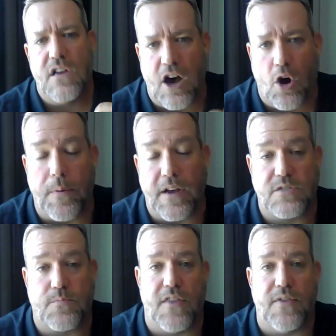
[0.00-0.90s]
help us
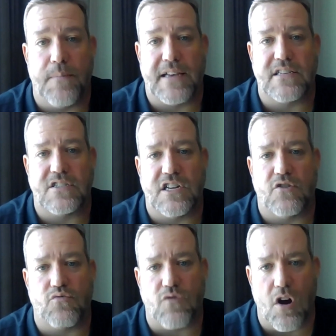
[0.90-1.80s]
spread the message and
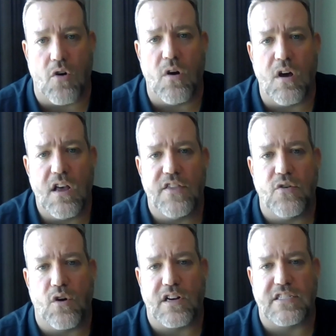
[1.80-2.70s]
grow the
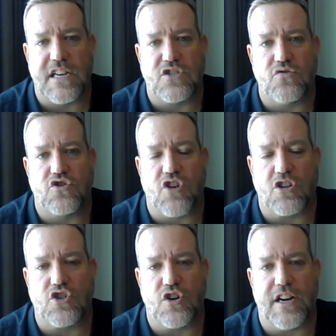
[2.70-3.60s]
organizational
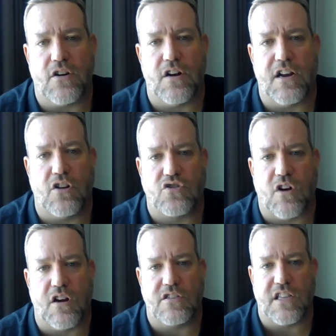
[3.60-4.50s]
structure here in
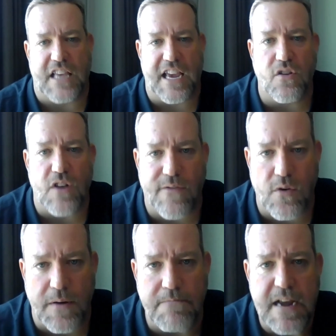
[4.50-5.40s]
Australia. So thank you to
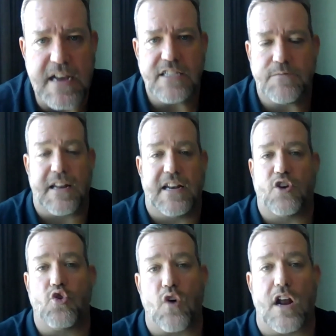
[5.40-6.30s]
everyone. It's been an
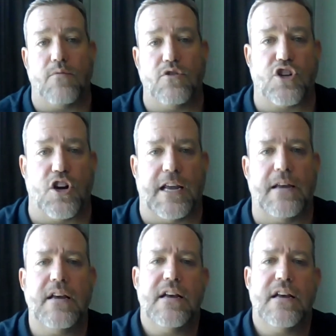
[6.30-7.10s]
incredible journey,